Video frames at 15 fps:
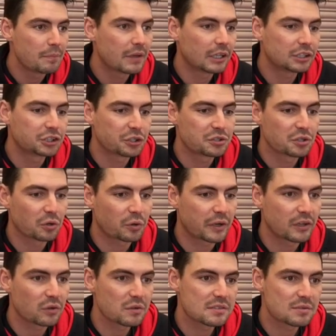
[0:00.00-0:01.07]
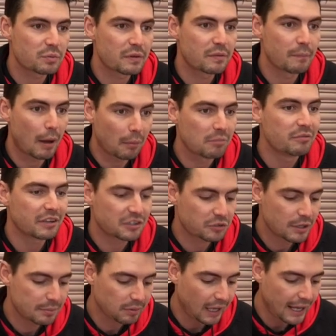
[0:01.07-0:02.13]
tutorials with Melbourne
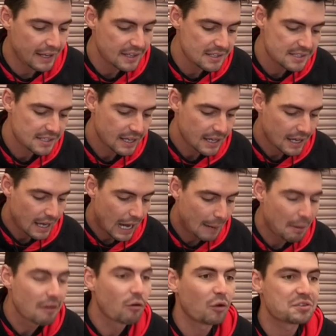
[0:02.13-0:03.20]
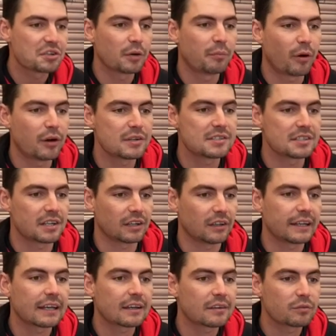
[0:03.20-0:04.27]
Victory players. I've also posted a
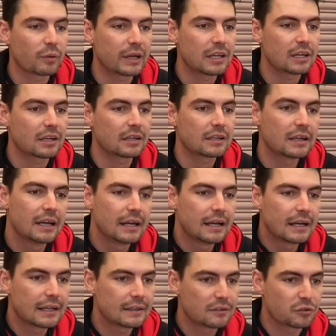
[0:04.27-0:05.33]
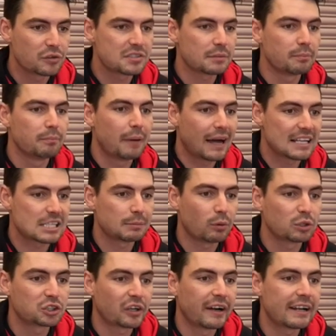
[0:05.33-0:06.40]
link where you can do some basketball
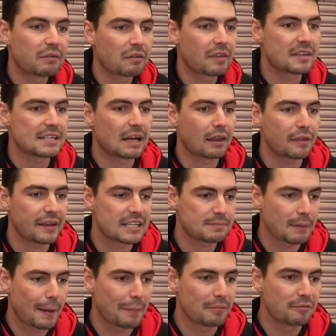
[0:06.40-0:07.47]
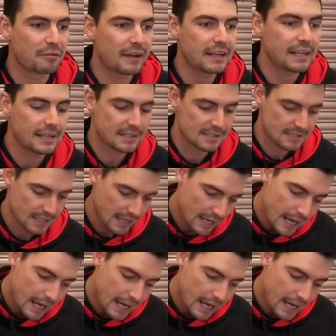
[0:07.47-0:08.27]
training with the Southeast Melbourne Phoenix.